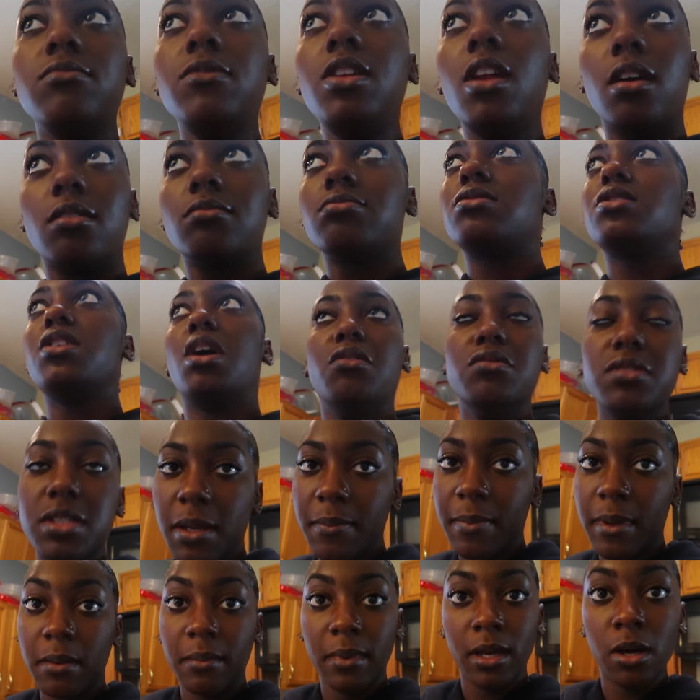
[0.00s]
you know shows
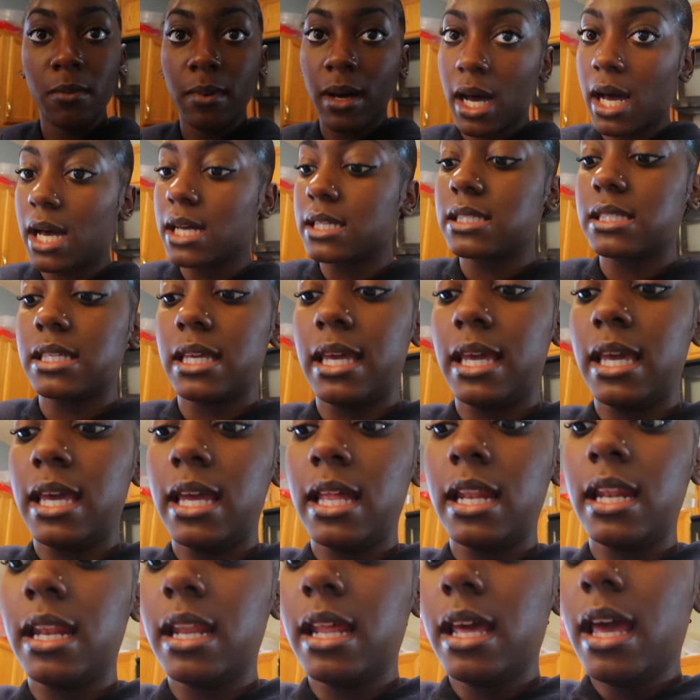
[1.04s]
up in the mailbox
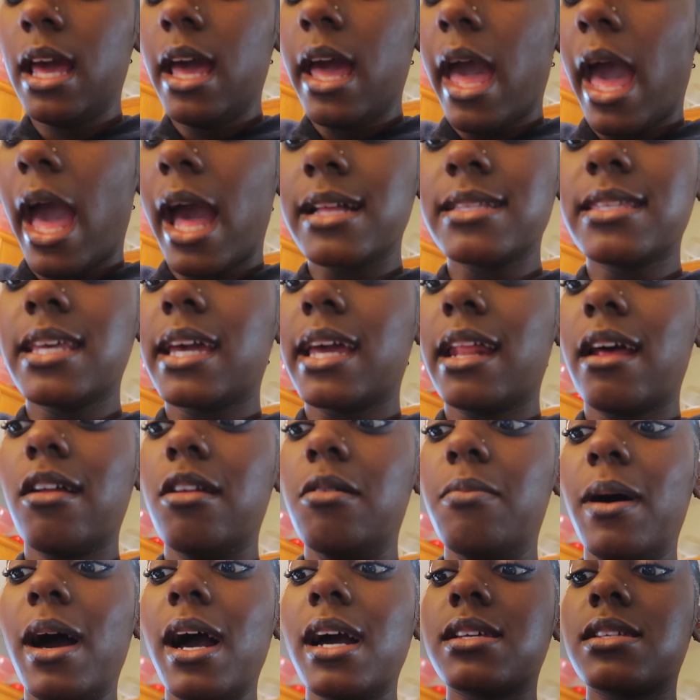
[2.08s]
and i take it out
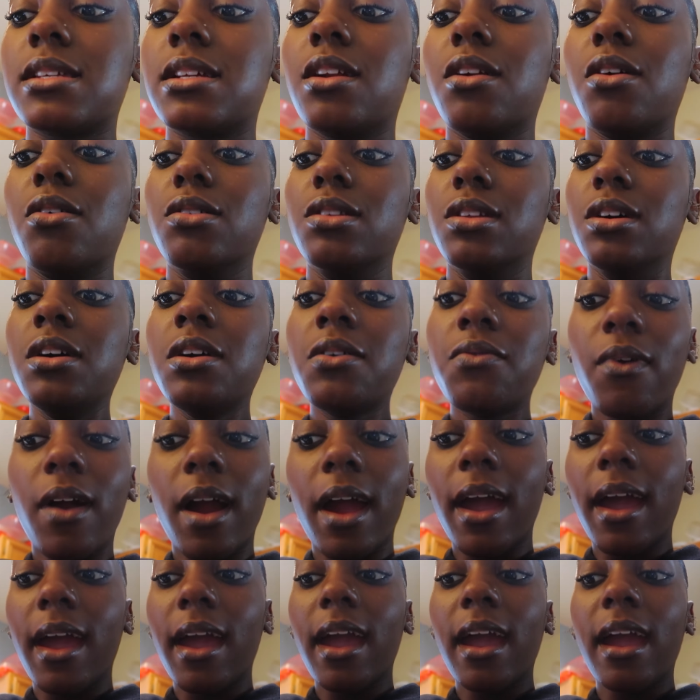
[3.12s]
of the box and it don't look
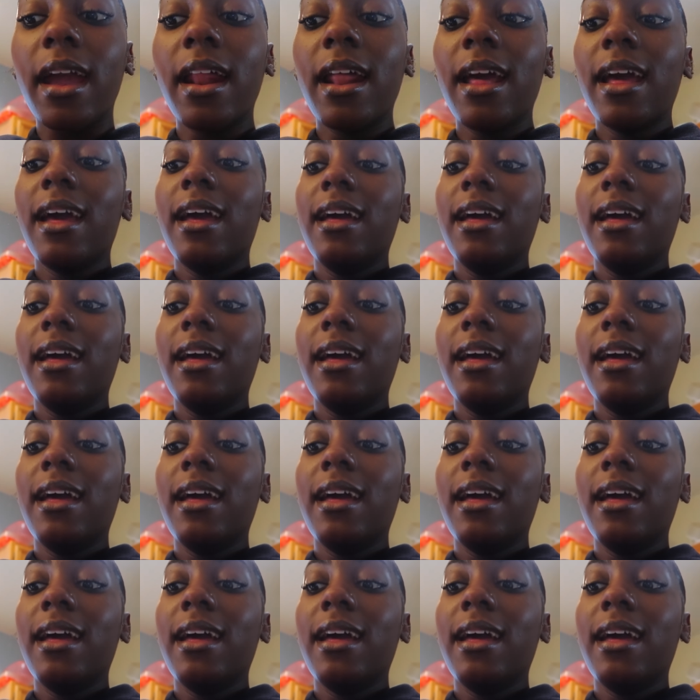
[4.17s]
right